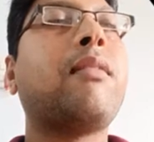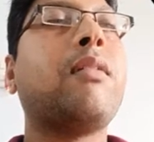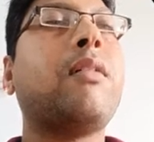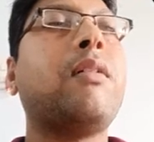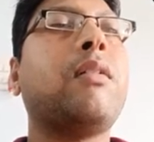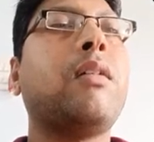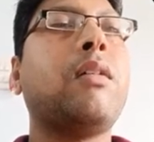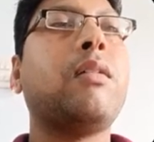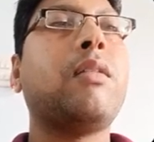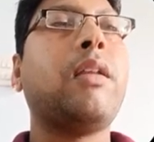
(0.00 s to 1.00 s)

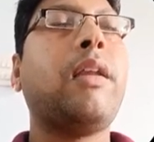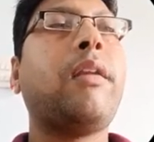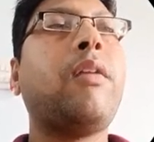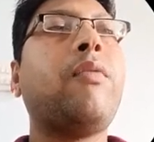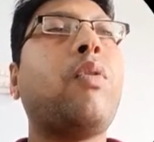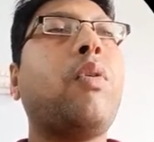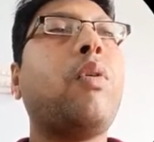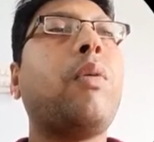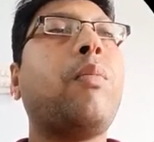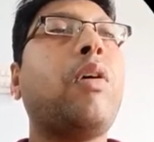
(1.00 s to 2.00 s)
The lateral
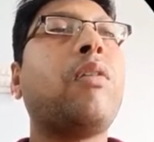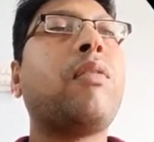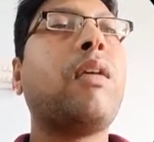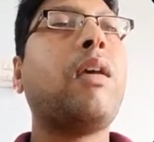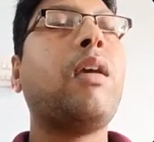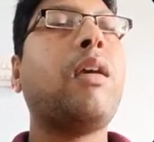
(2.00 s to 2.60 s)
flow immunoassay